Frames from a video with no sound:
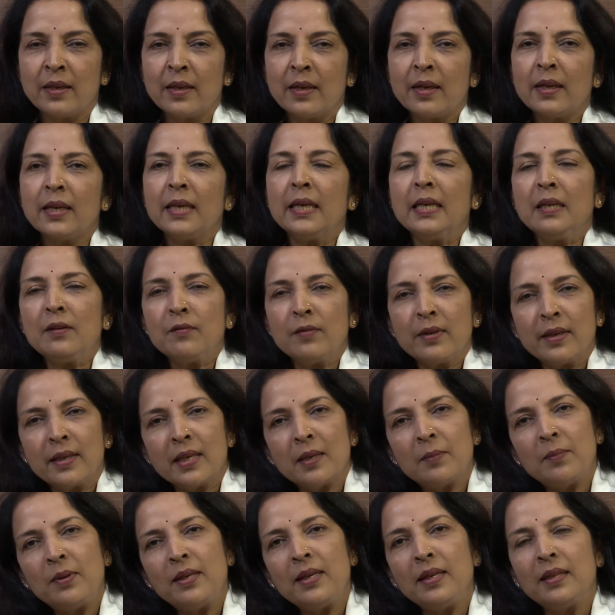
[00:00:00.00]

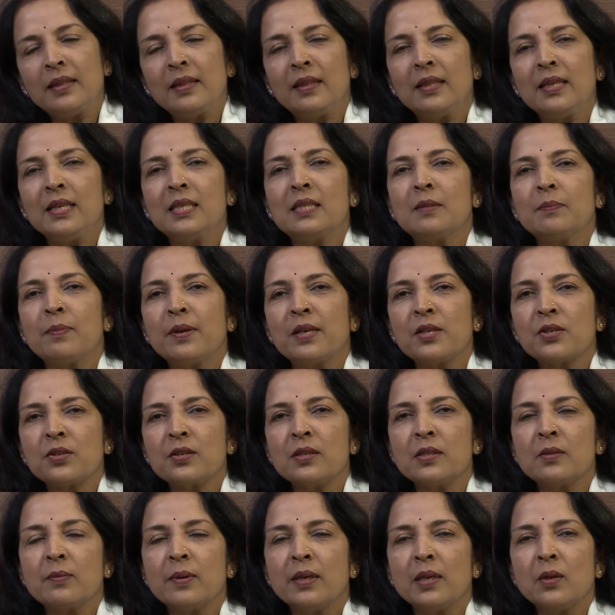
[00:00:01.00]
Invariably in these
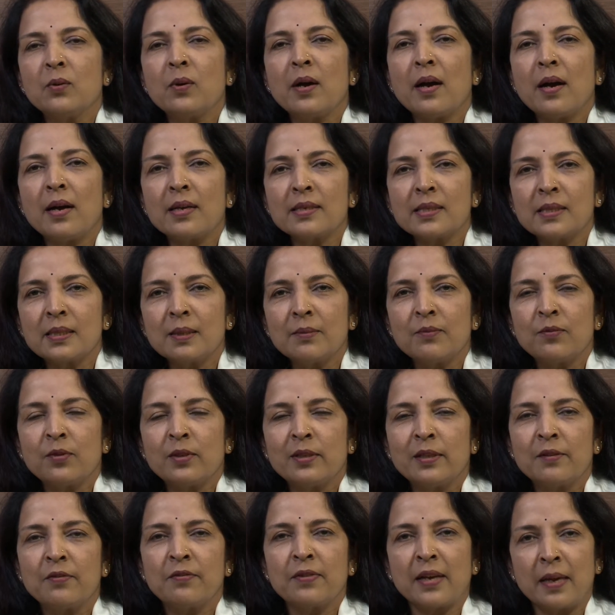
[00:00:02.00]
patients, when you ask them for
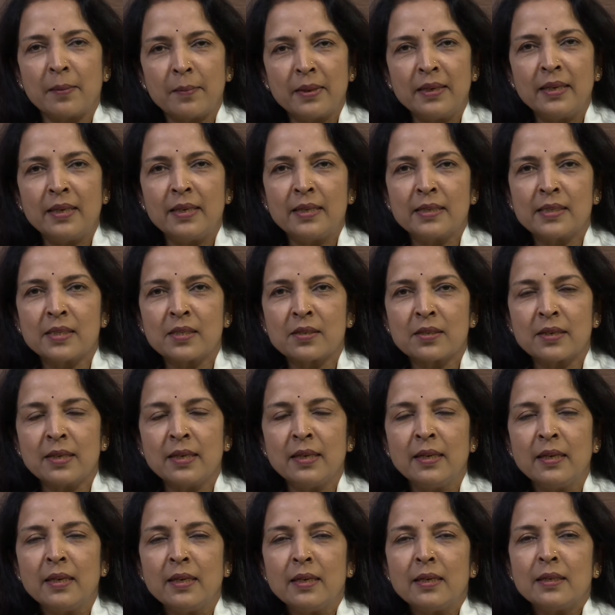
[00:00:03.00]
the family history,
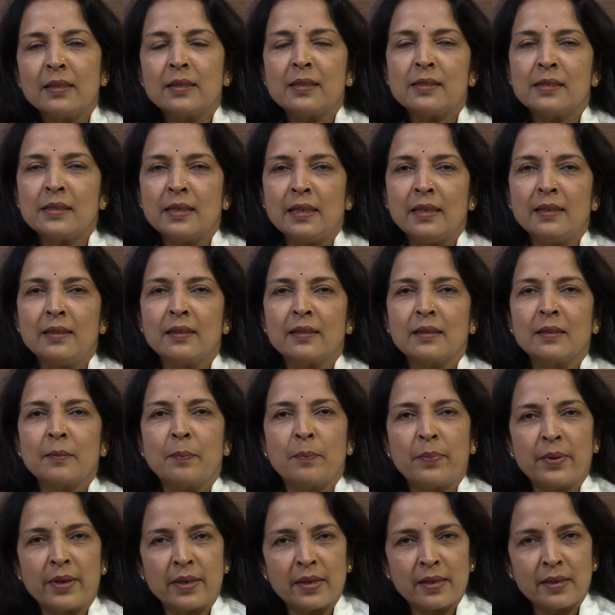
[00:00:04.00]
there's either the
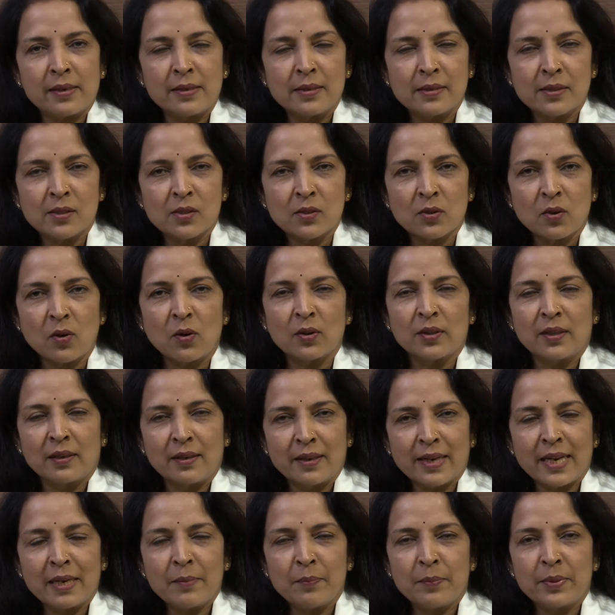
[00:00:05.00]
parents or the
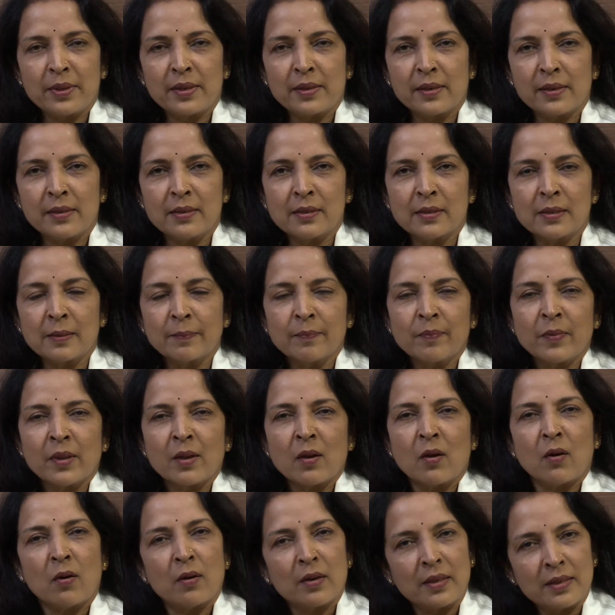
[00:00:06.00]
grandparents
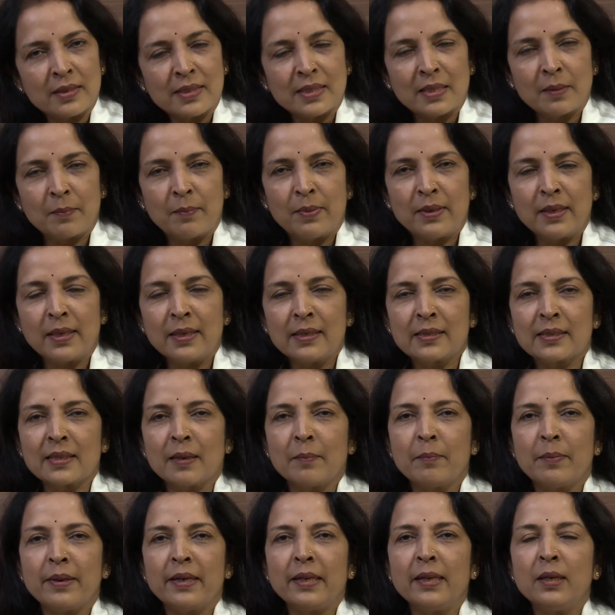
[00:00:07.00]
or the siblings,
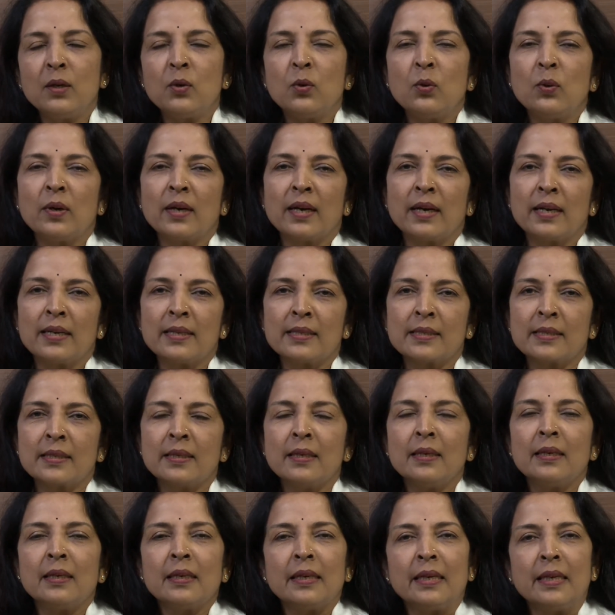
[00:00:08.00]
somebody who has
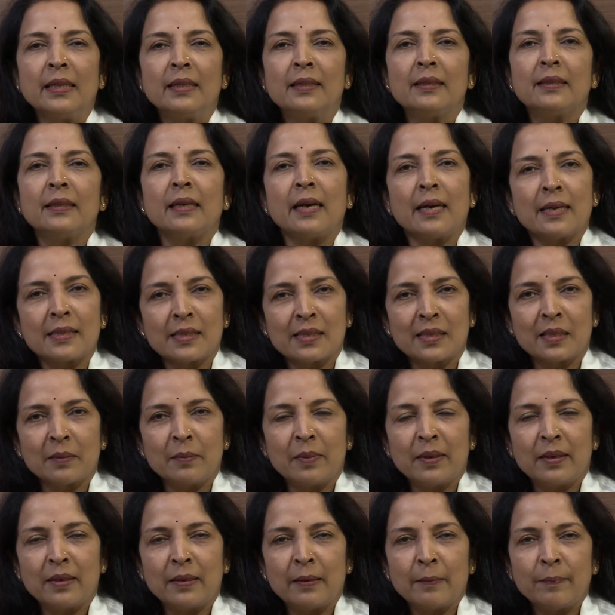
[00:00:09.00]
either
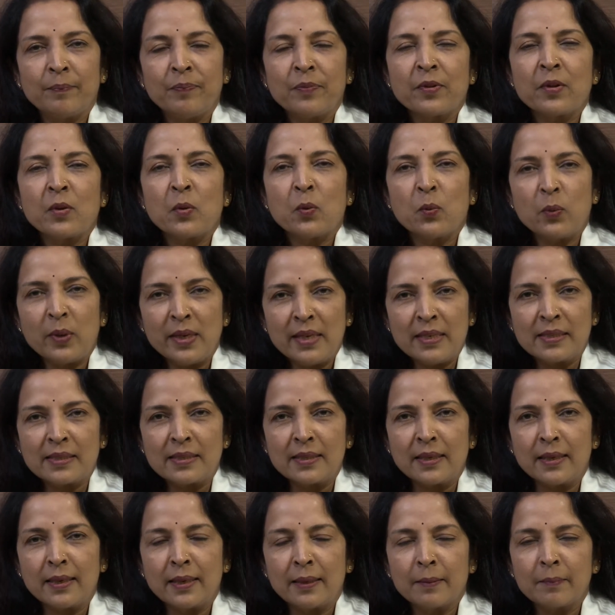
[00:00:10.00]
asthma,
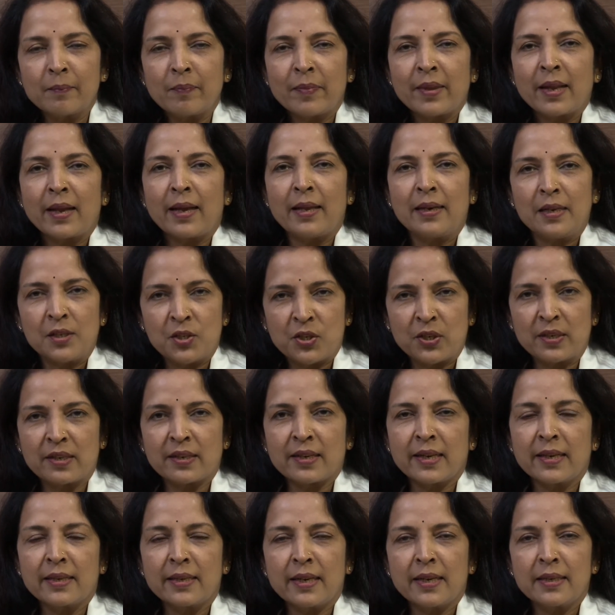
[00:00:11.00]
wheezing, allergic
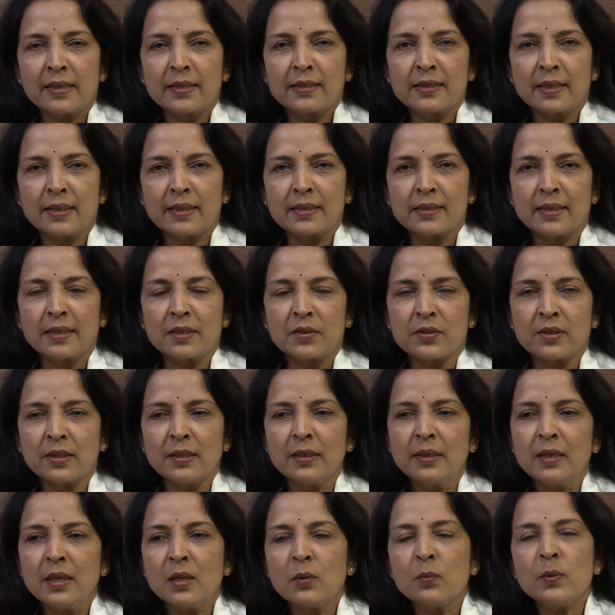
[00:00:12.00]
rhinitis, etc.,
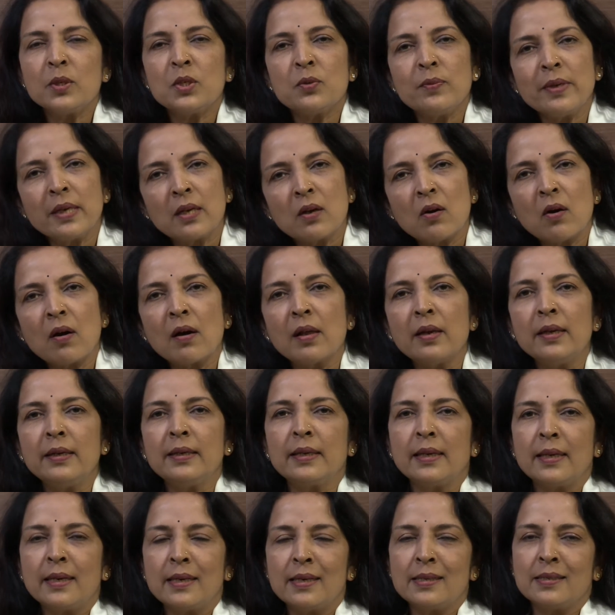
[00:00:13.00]
which we call it
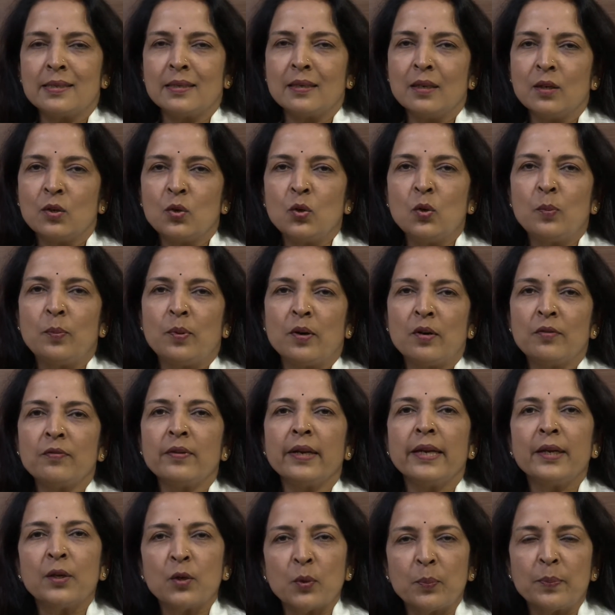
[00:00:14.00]
as a group of
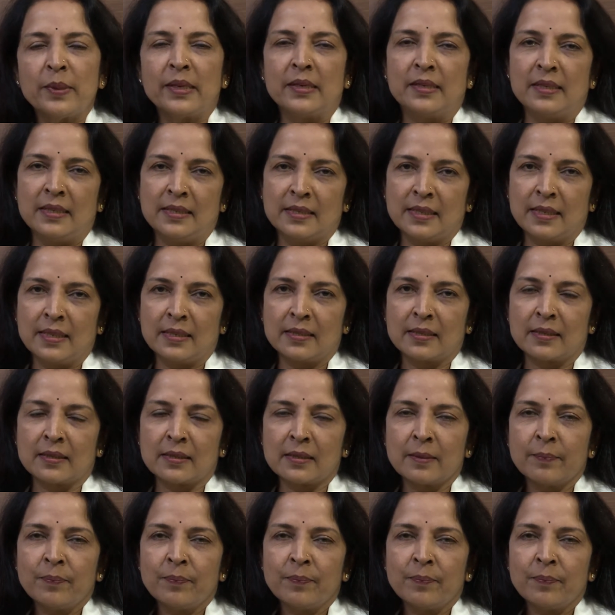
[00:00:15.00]
atopic diseases.